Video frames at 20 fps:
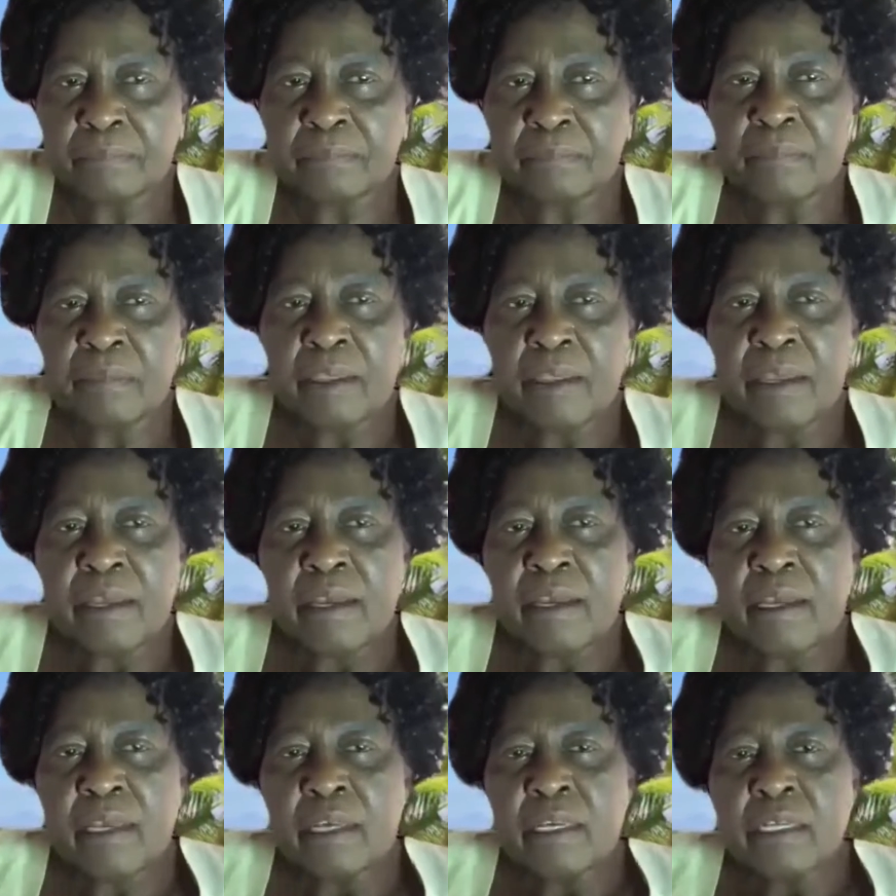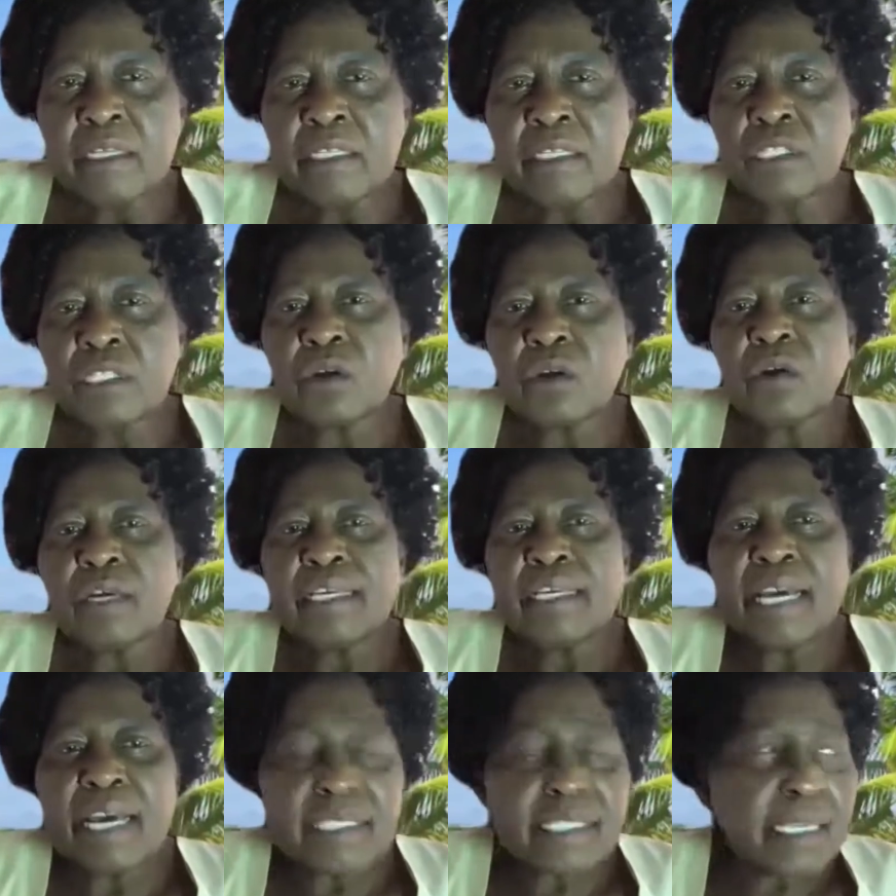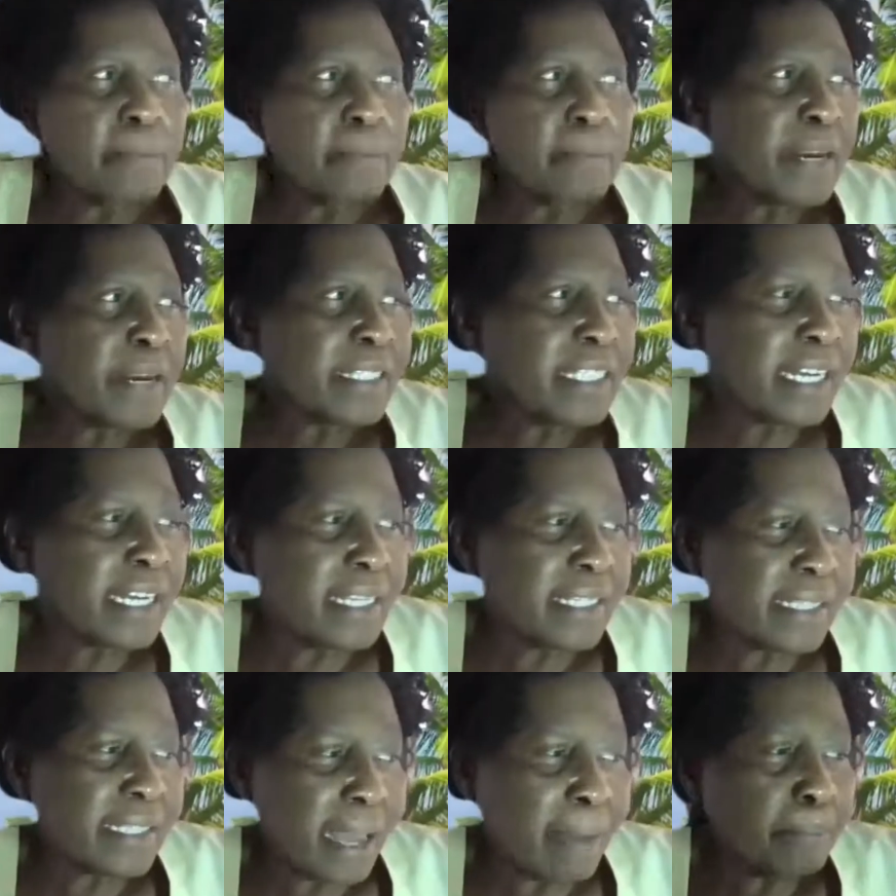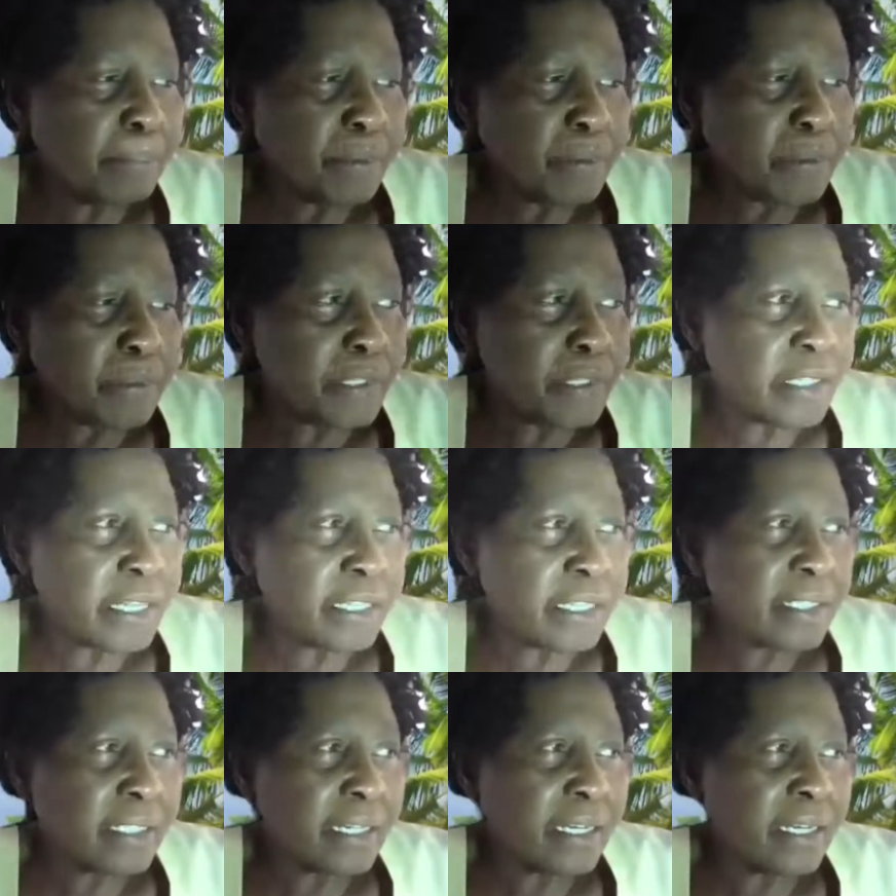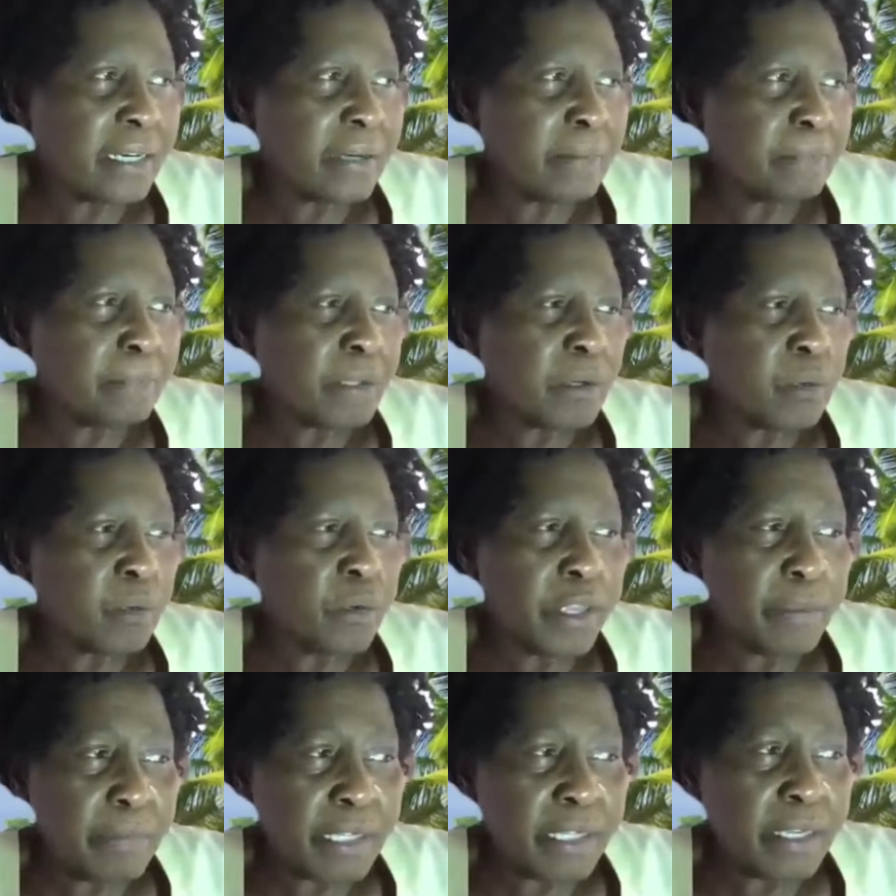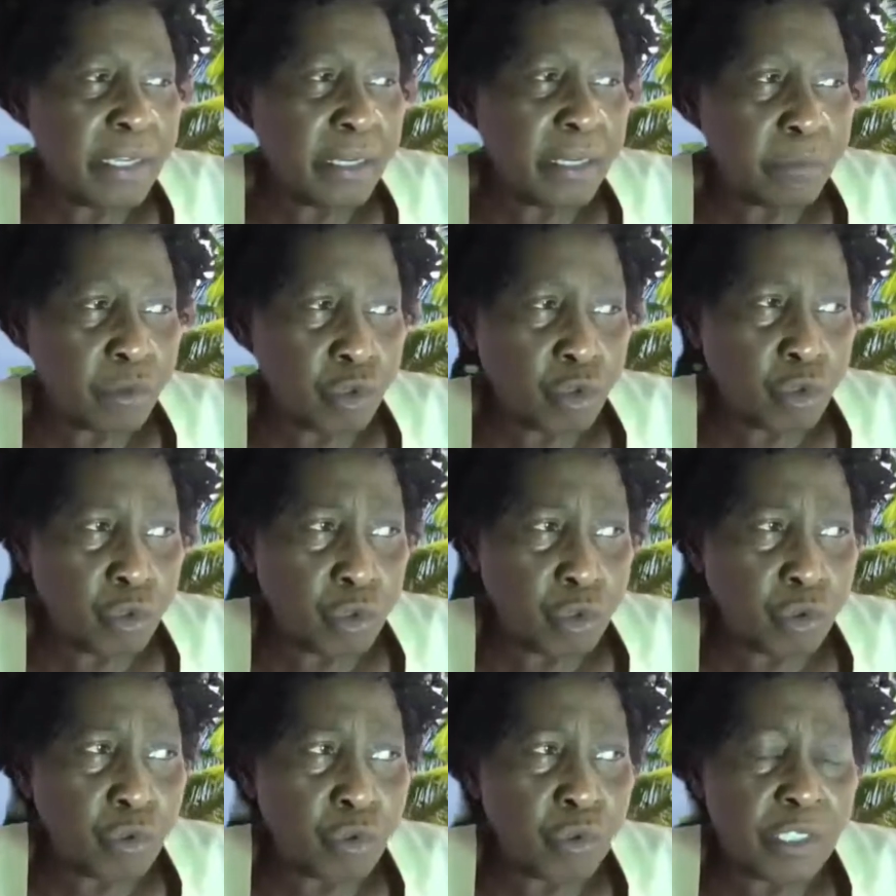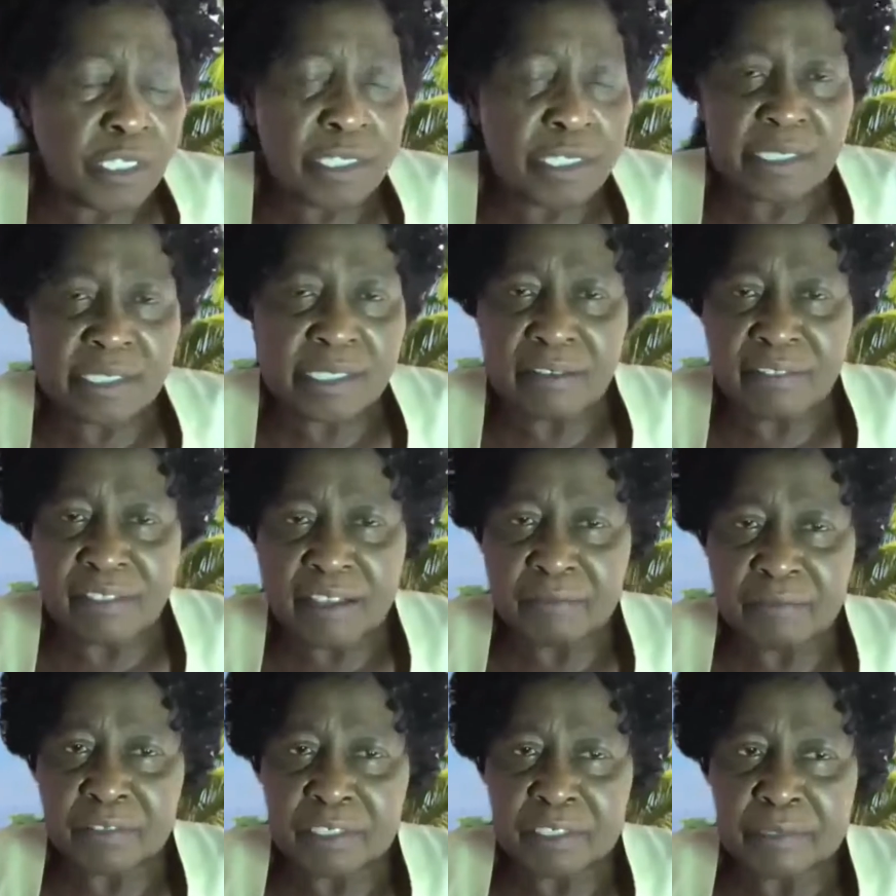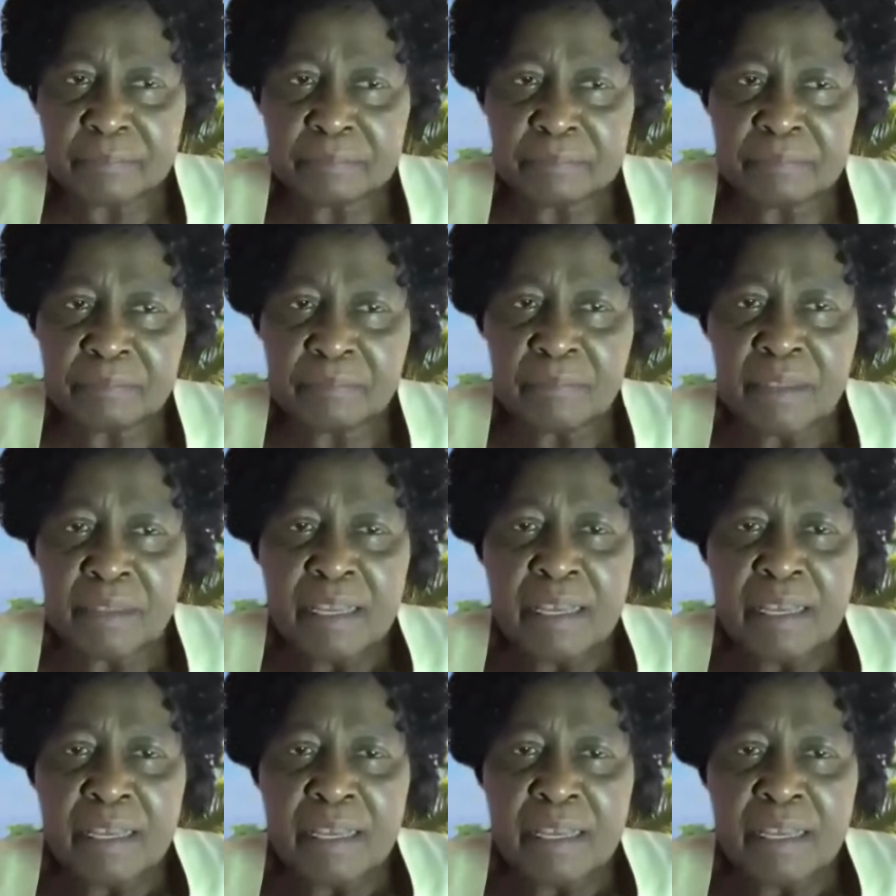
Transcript: So here are some practical examples that we've been able to do in South Africa.